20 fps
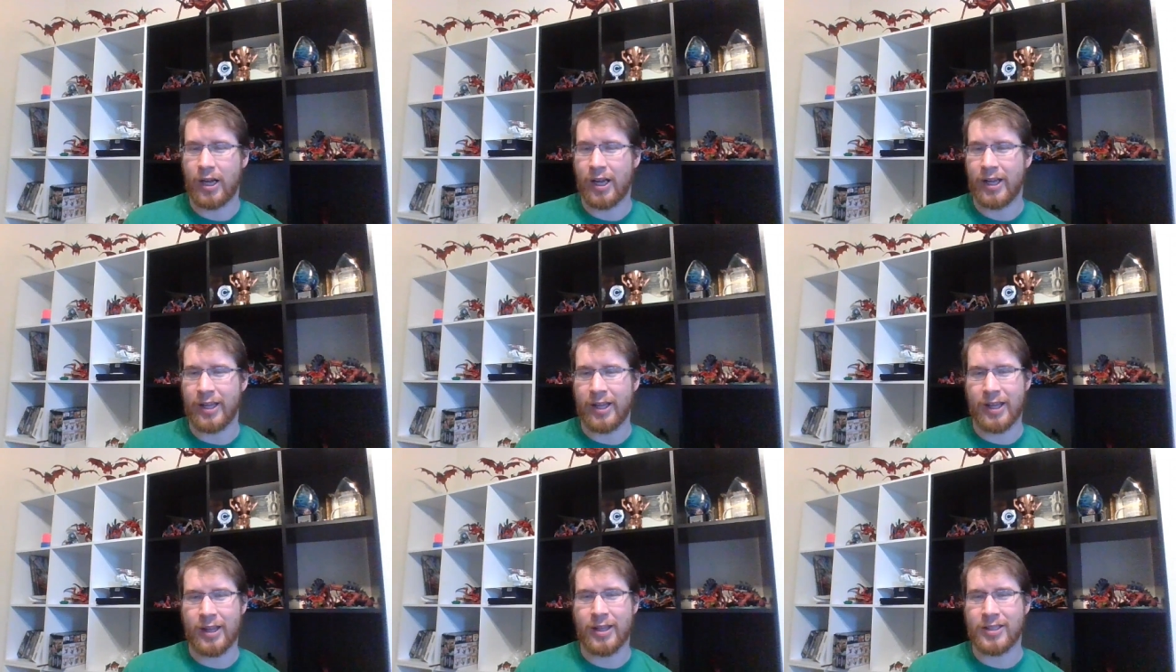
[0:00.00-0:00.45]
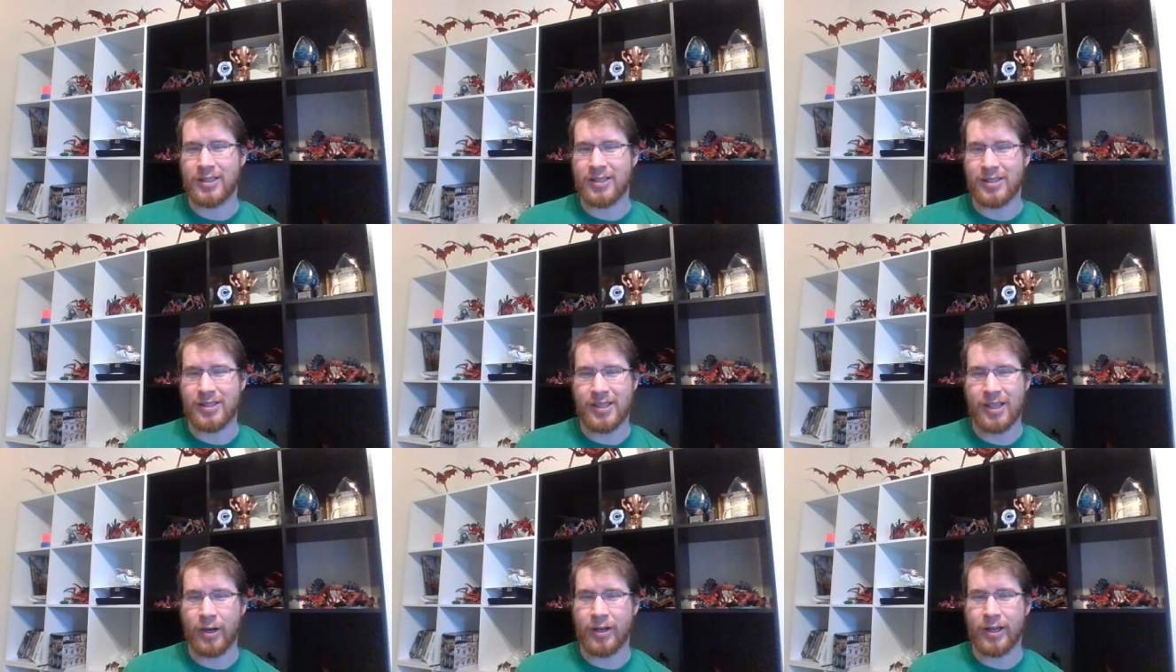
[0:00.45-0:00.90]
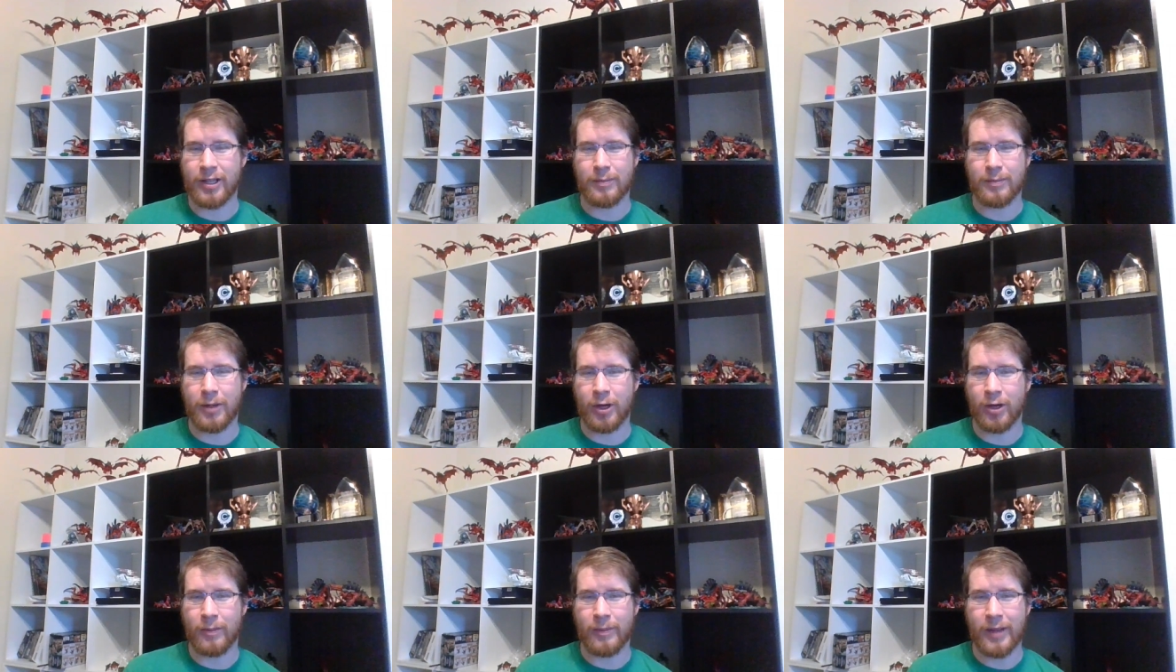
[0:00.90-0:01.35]
I, in the Tyranid
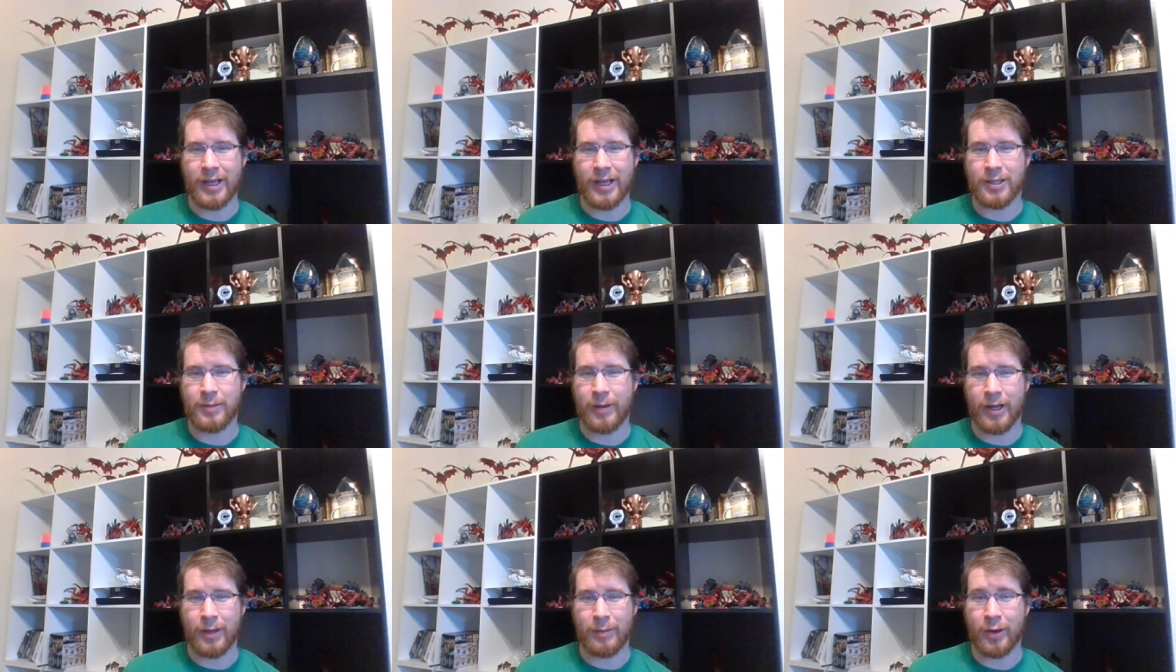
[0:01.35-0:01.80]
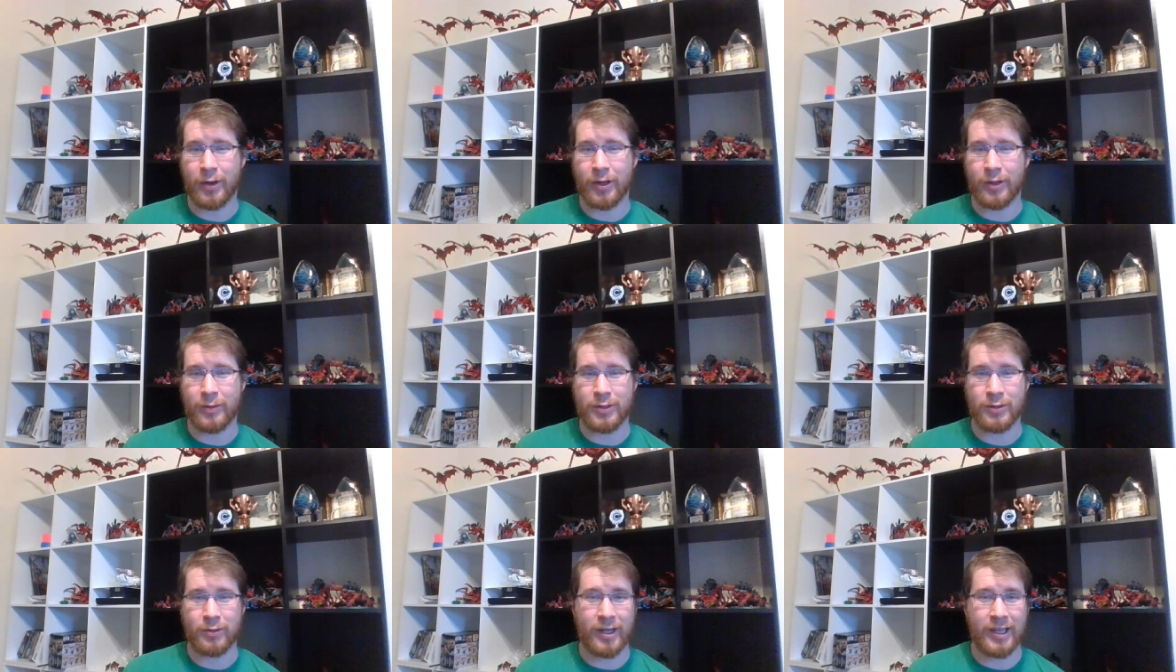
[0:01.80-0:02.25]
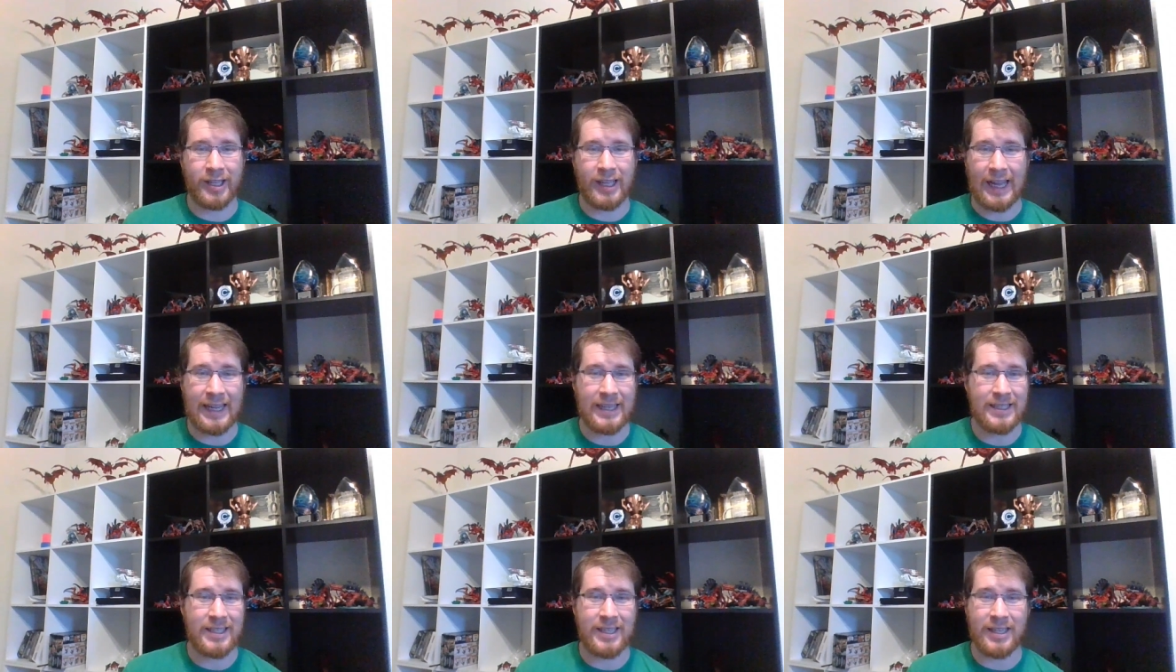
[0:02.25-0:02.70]
mirror match, my opponent was running
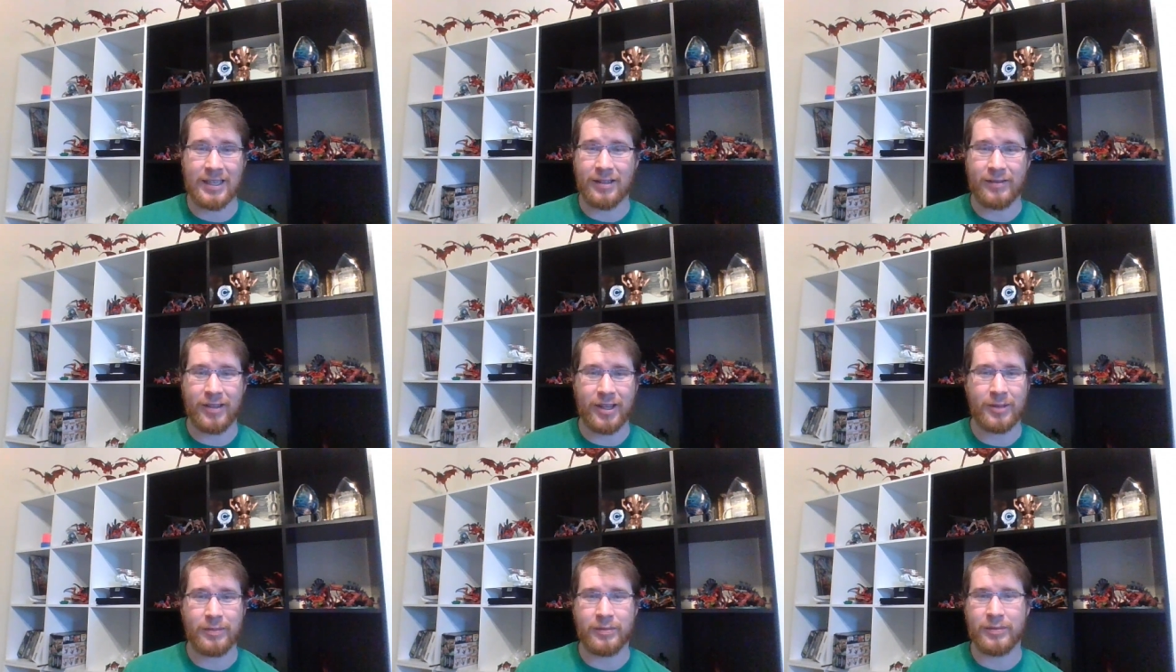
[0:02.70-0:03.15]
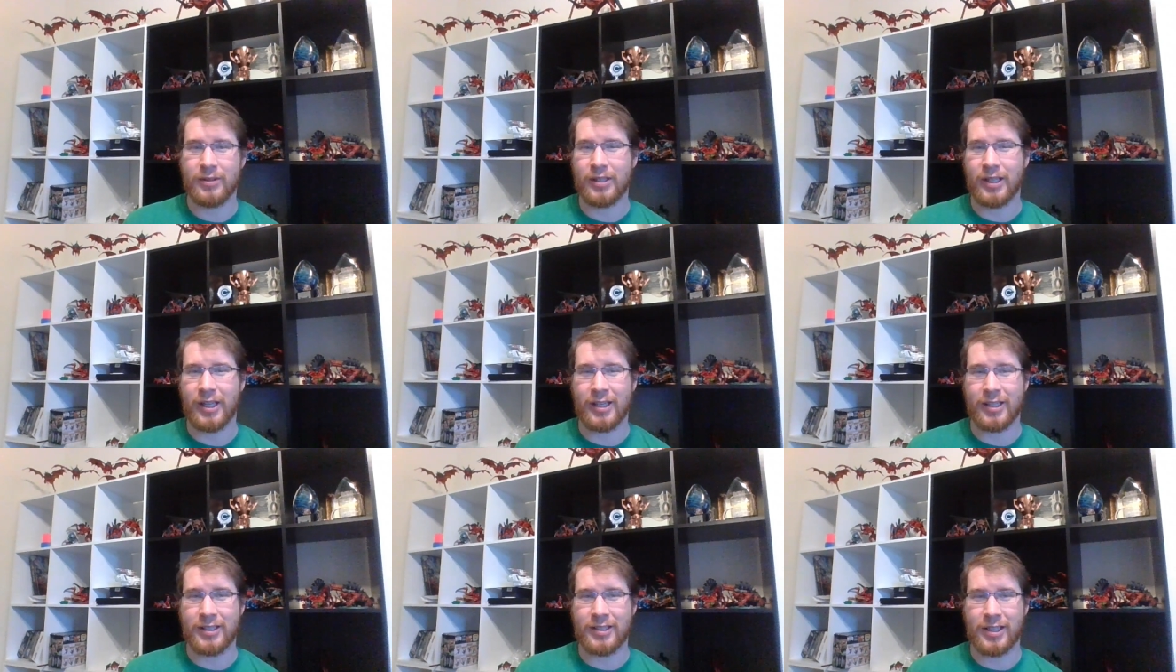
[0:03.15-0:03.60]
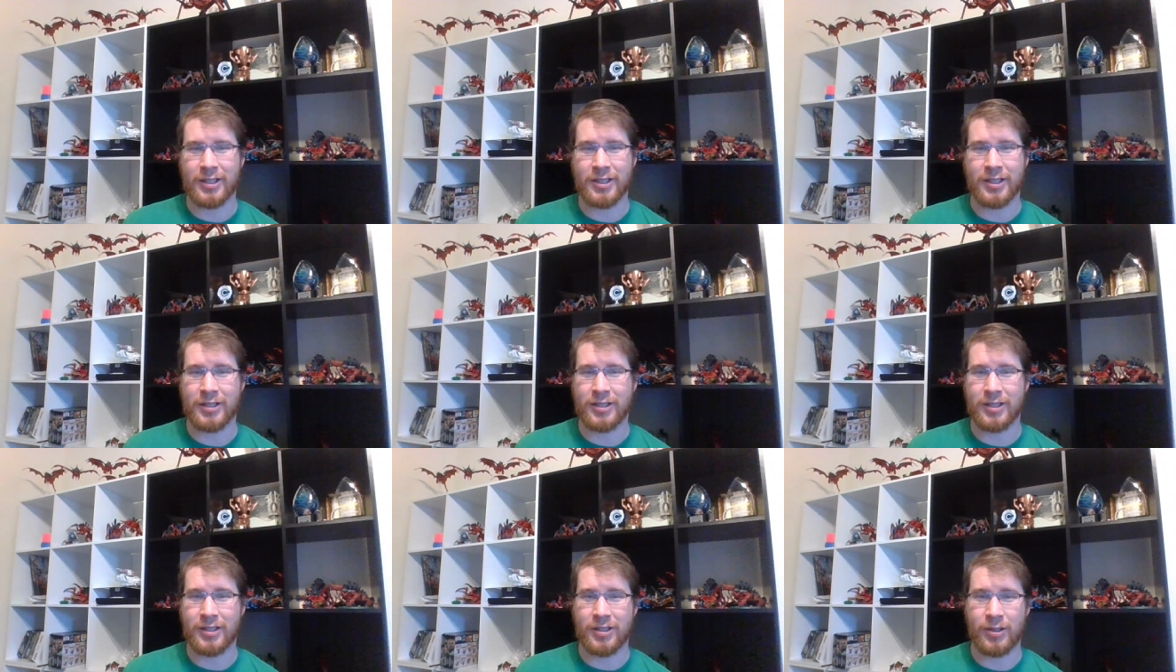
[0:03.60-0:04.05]
18 of them in
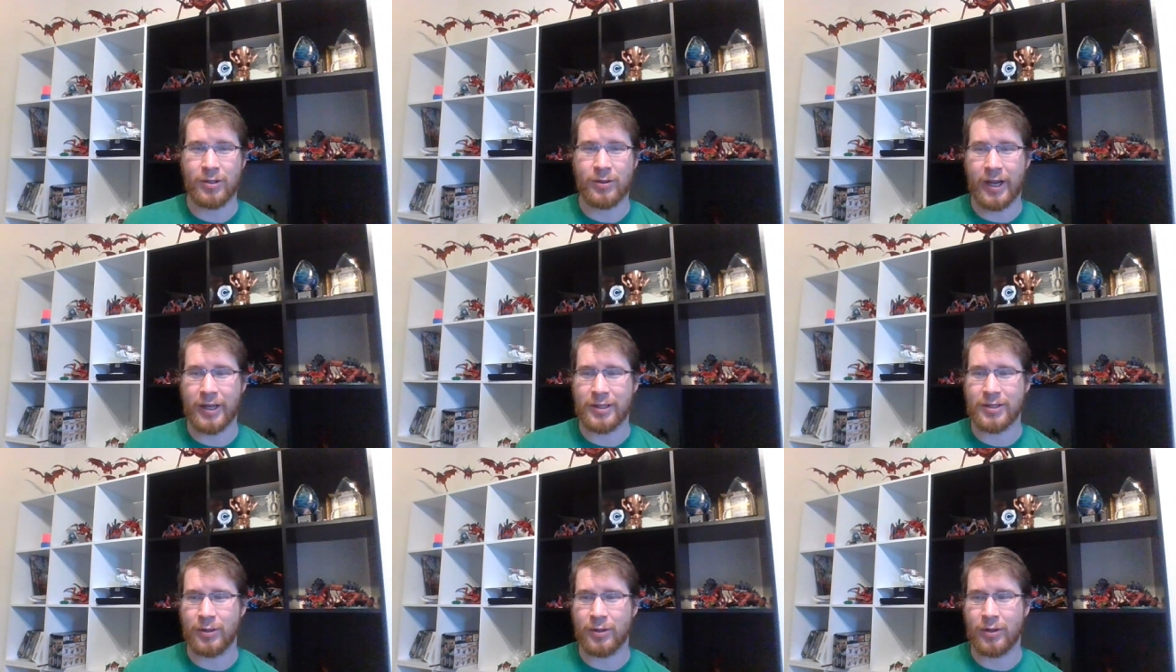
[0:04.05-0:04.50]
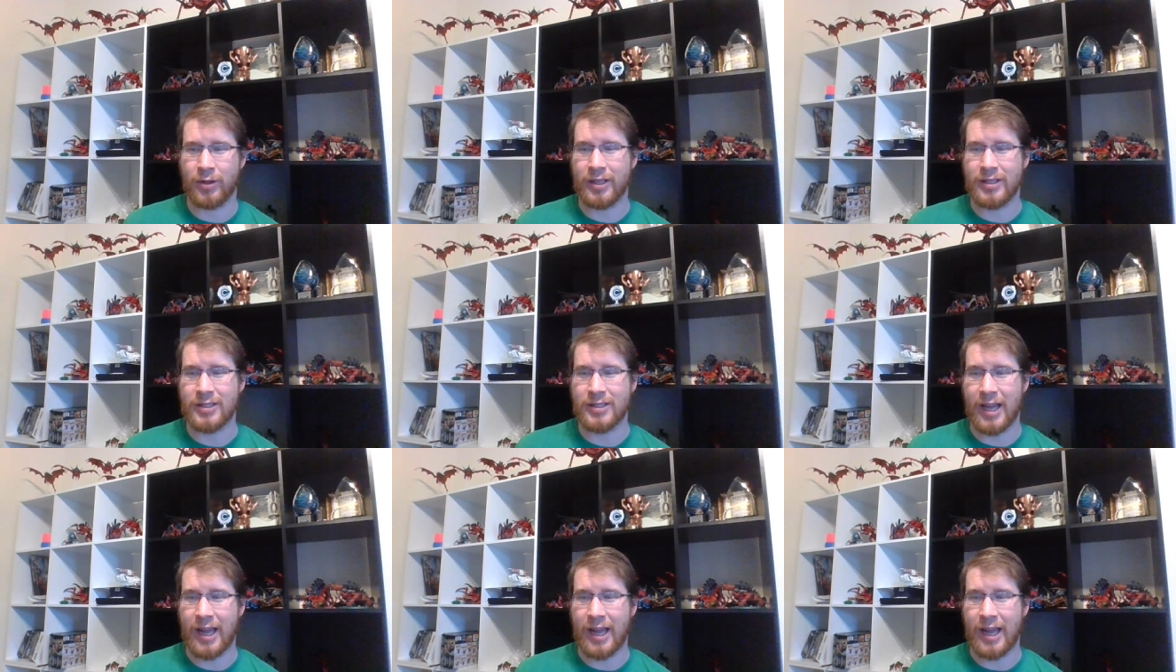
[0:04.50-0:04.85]
addition to two Exocrines